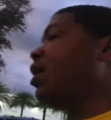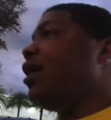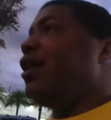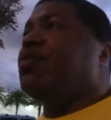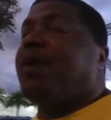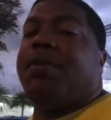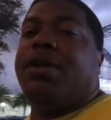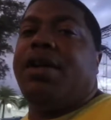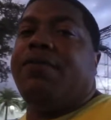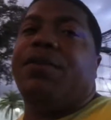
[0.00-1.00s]
That's
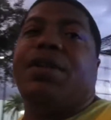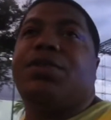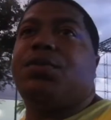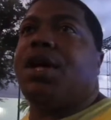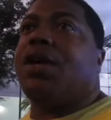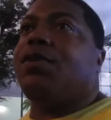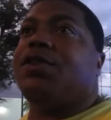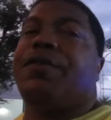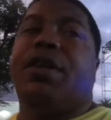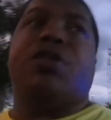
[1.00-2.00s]
probably it for this one. I know
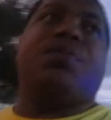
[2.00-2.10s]
this video's